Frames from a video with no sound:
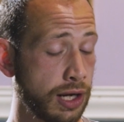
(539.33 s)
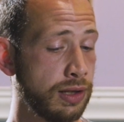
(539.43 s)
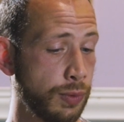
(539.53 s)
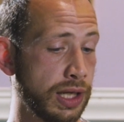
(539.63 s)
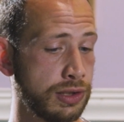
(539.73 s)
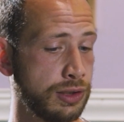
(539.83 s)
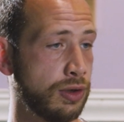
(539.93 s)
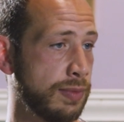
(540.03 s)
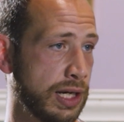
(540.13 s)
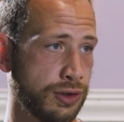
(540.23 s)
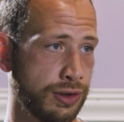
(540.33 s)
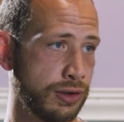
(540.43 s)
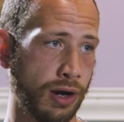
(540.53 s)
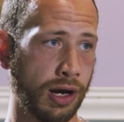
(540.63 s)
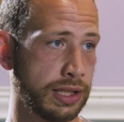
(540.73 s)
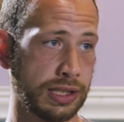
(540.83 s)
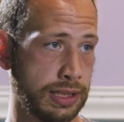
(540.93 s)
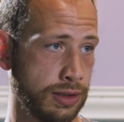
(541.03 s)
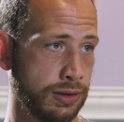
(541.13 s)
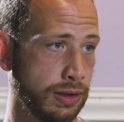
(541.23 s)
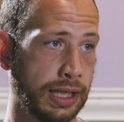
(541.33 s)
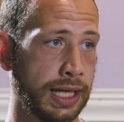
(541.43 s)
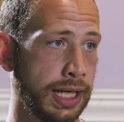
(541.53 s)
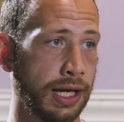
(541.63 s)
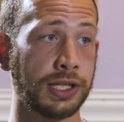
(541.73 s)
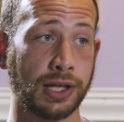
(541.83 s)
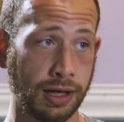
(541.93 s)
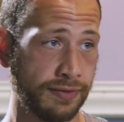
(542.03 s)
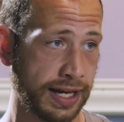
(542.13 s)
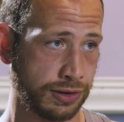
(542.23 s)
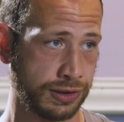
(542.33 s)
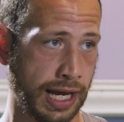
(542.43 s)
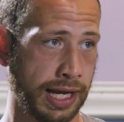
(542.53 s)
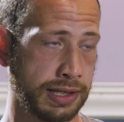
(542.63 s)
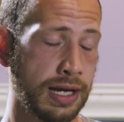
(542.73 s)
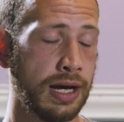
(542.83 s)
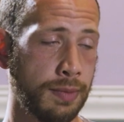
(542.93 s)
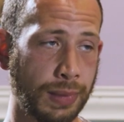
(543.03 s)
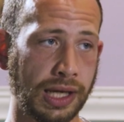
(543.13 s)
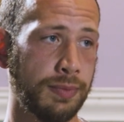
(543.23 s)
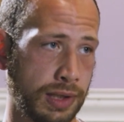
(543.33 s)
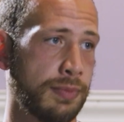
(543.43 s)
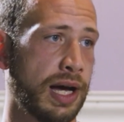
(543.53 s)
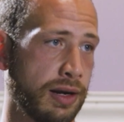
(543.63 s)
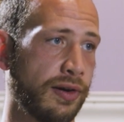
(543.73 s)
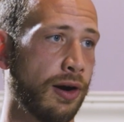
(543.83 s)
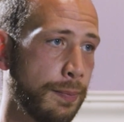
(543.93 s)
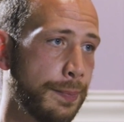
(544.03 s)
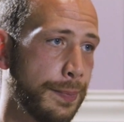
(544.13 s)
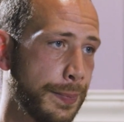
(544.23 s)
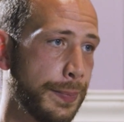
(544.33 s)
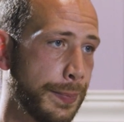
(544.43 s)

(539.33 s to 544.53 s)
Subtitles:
there's a ton that we can do to make sure your dog is still getting a ton of exercise, but keeping them out of harm.